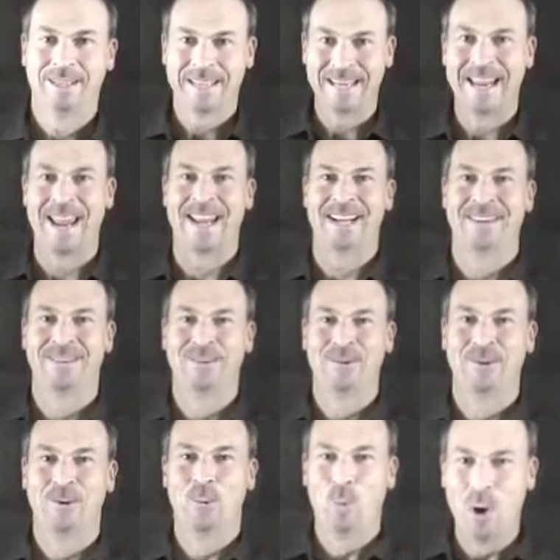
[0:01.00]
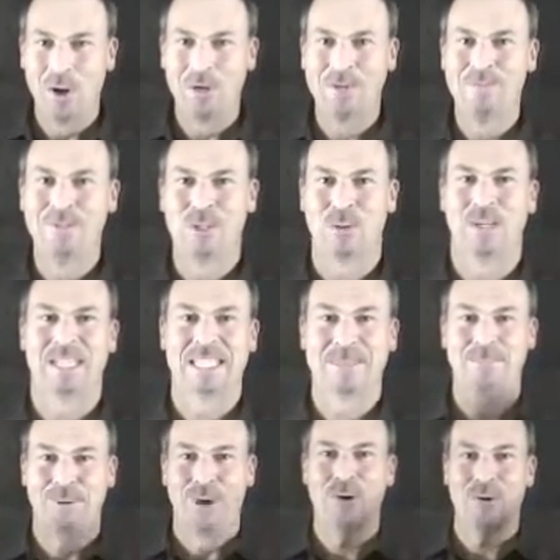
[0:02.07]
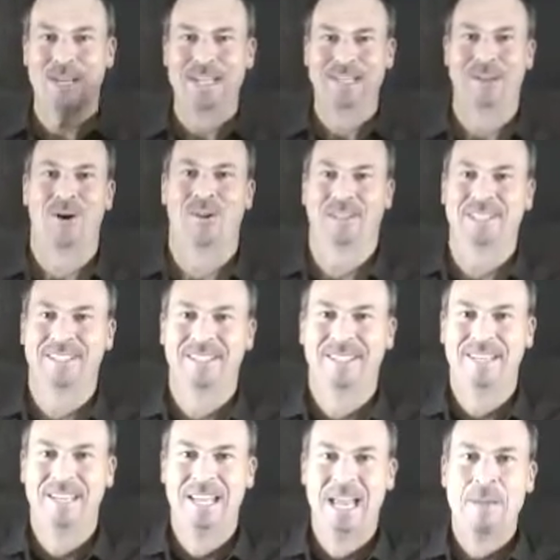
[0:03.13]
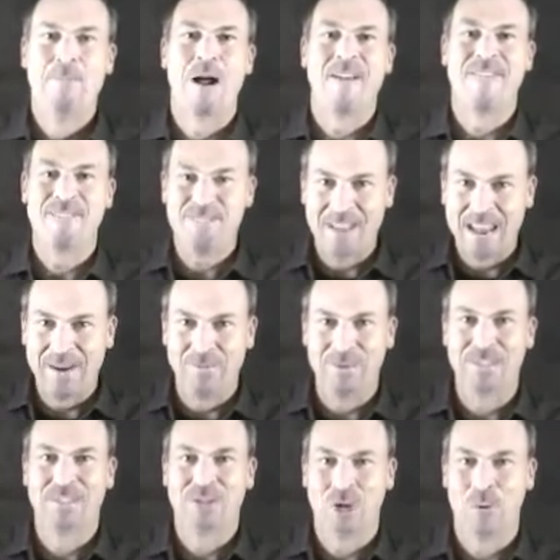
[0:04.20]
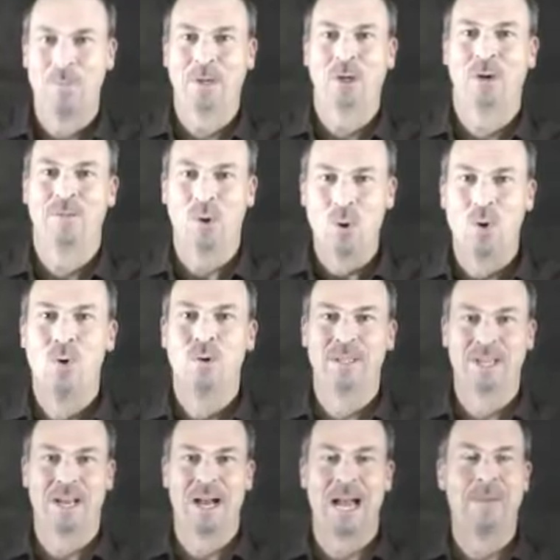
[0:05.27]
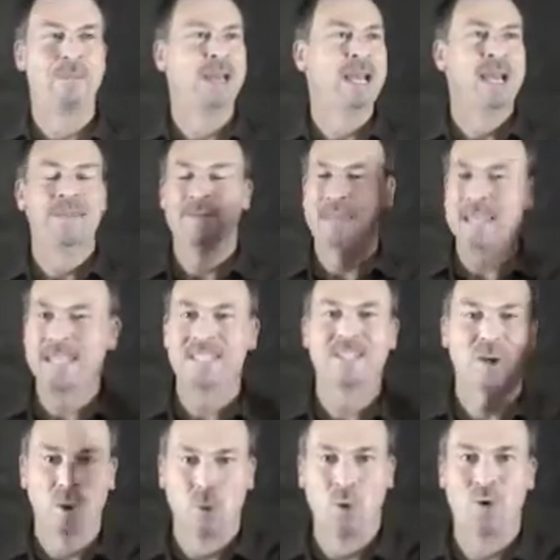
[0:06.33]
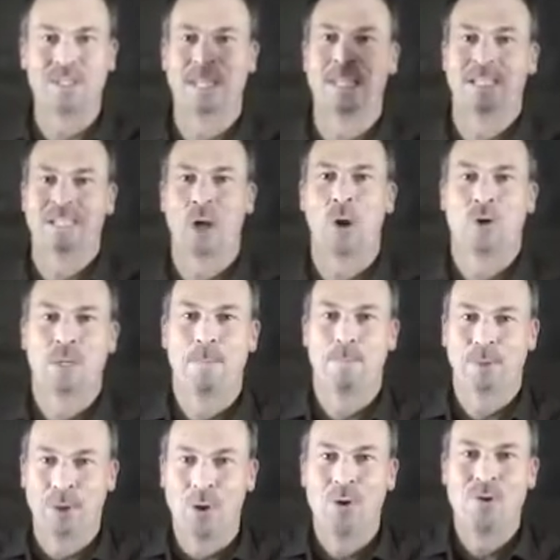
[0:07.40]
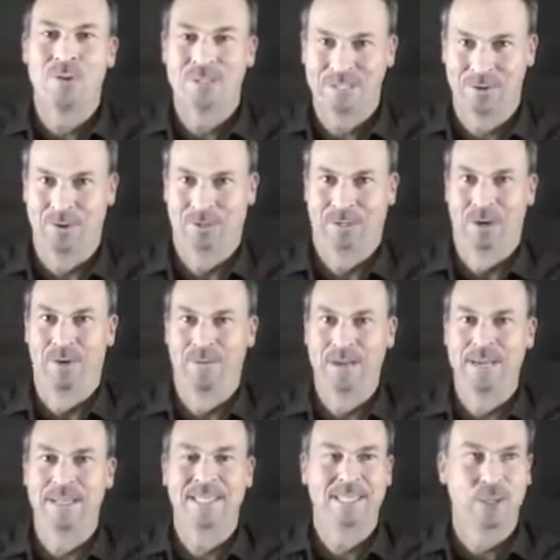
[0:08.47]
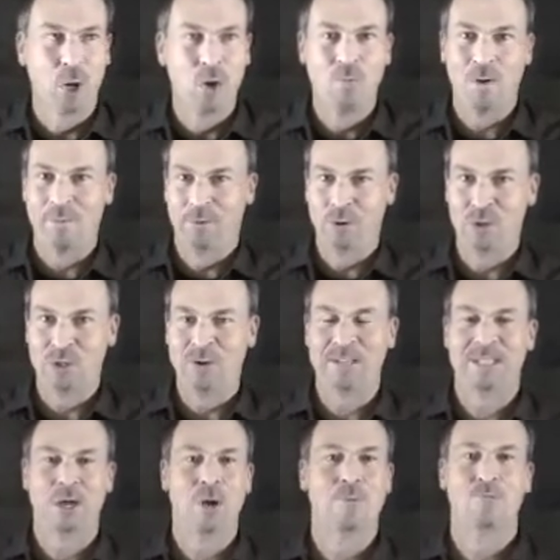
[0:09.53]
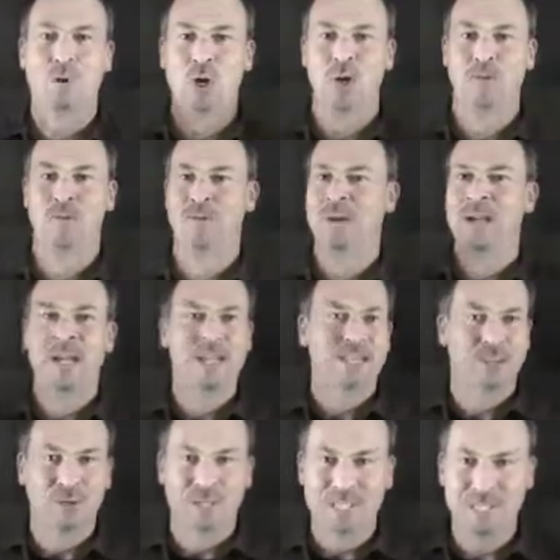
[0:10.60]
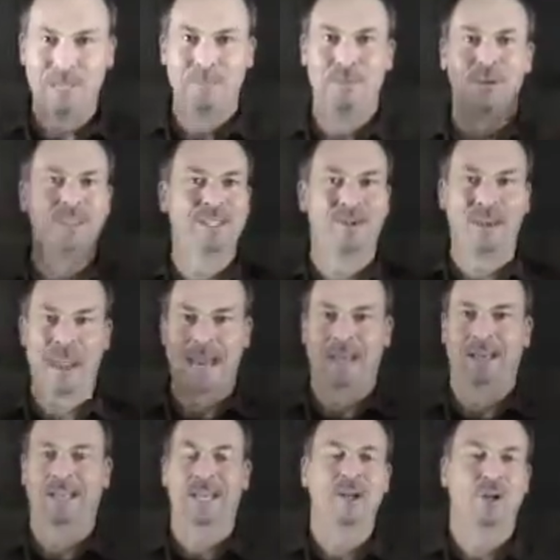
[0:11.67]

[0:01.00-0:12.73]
G'day. Welcome to Exploding Dots, my favorite topic of all time. This course is going to blow your socks off. It is so revolutionary, so beautiful, so simple, so elegant.